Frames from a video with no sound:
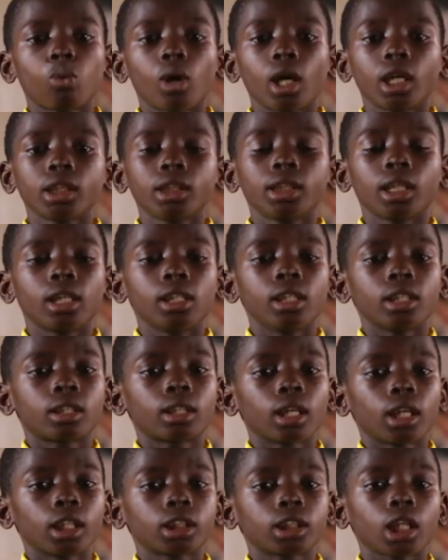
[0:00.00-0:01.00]
1 year
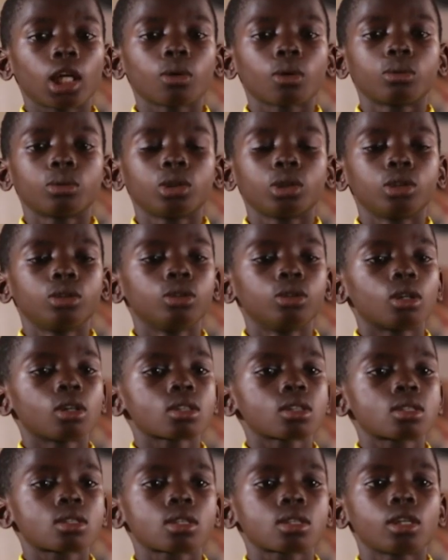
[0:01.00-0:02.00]
later, Shegun did
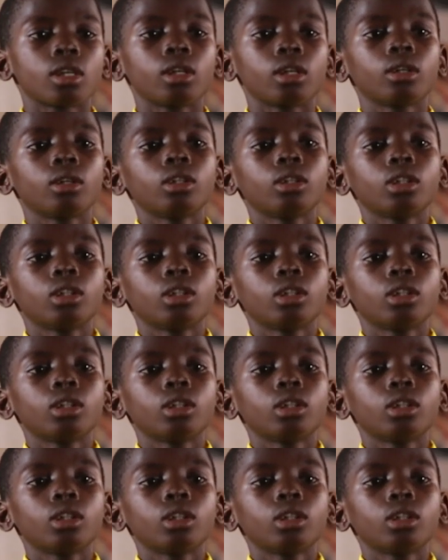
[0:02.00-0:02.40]
not see